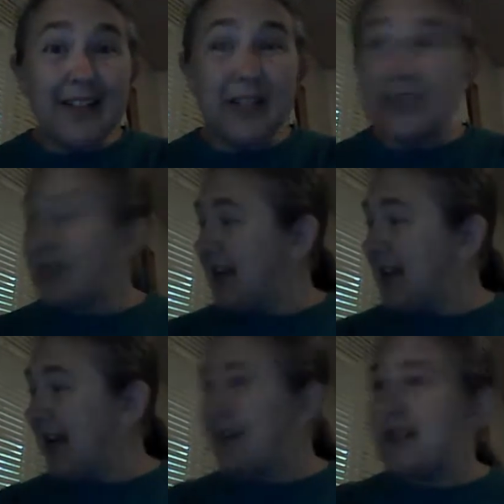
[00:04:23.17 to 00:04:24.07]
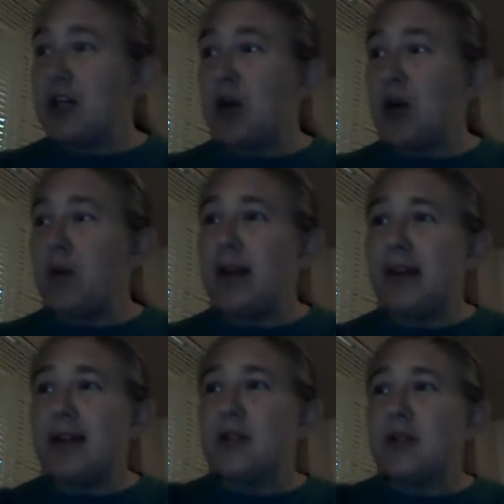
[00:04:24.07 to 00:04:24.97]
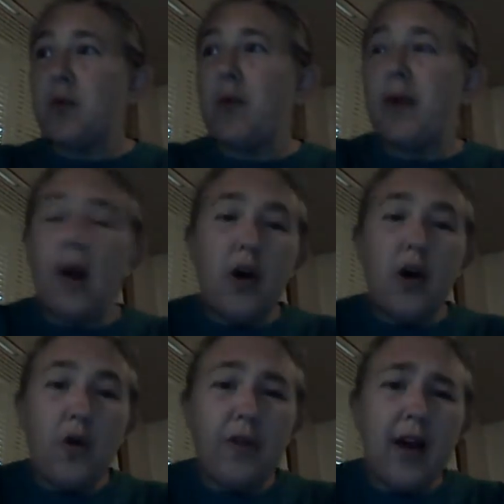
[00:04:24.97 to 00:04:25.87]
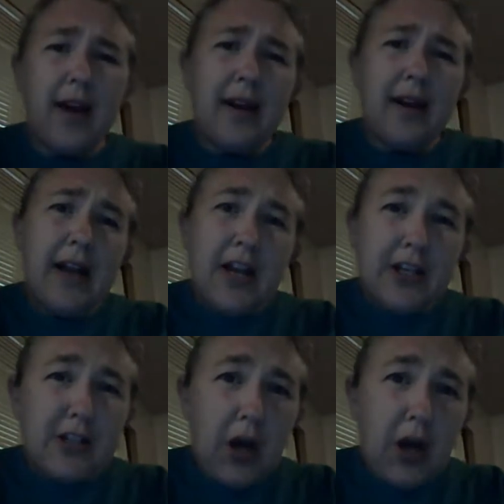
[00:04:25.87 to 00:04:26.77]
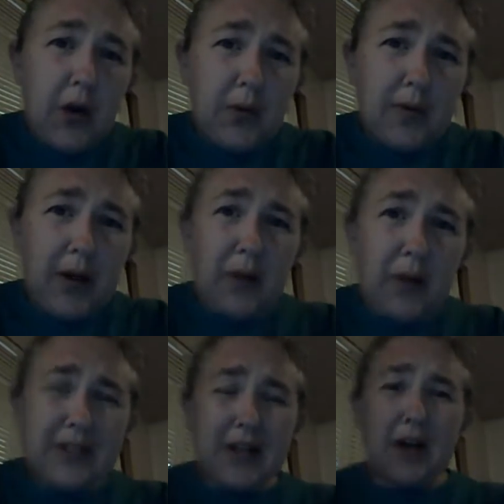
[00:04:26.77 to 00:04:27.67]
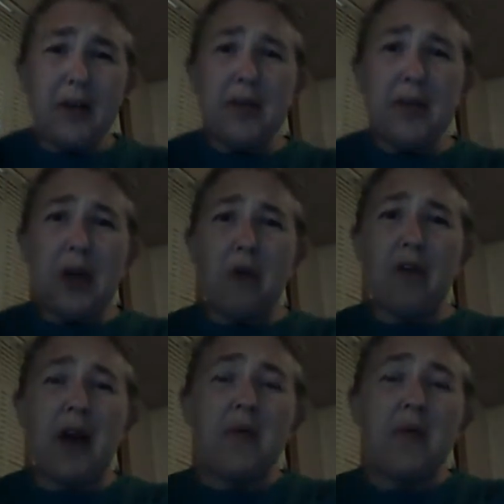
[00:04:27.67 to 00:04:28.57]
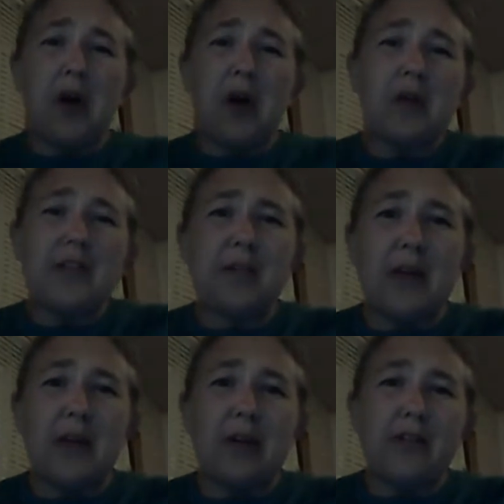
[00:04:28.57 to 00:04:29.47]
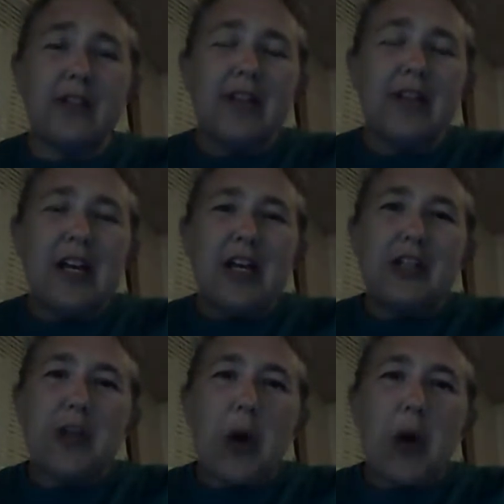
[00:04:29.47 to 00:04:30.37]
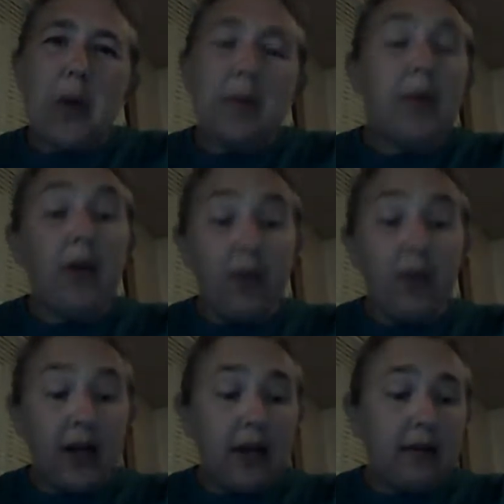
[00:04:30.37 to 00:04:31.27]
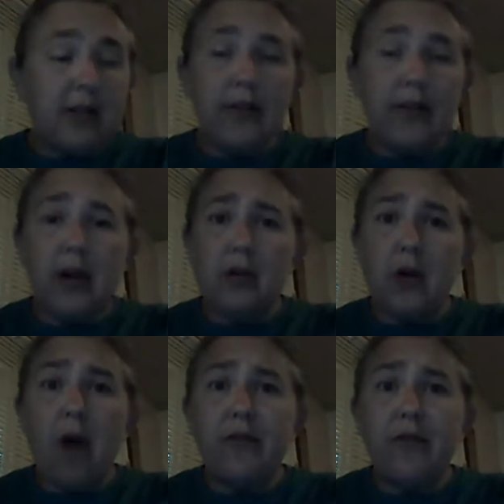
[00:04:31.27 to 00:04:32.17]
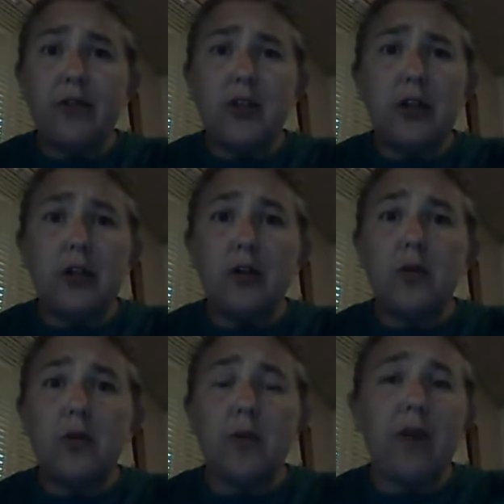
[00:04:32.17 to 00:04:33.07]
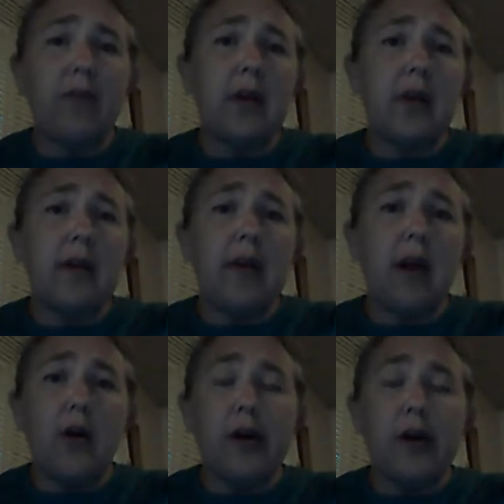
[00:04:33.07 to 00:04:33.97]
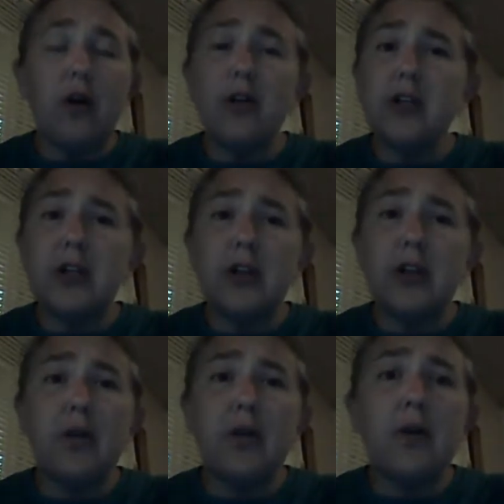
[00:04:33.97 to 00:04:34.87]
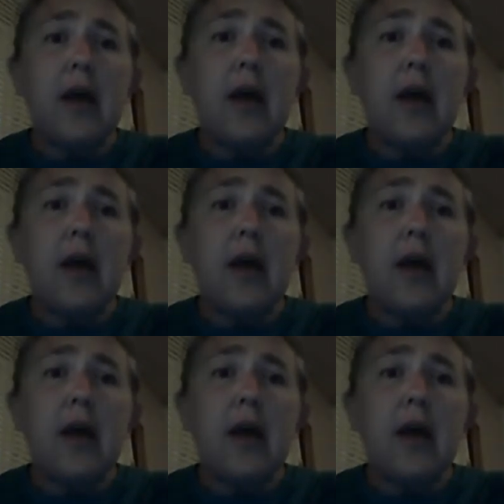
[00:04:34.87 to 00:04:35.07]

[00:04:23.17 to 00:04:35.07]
It didn't take us, you know, we didn't get to where we are overnight. So, you know, it's not going to be overnight when it all disappears. So, but prayerfully, these videos are helpful to you. Prayerfully, they are encouraging you.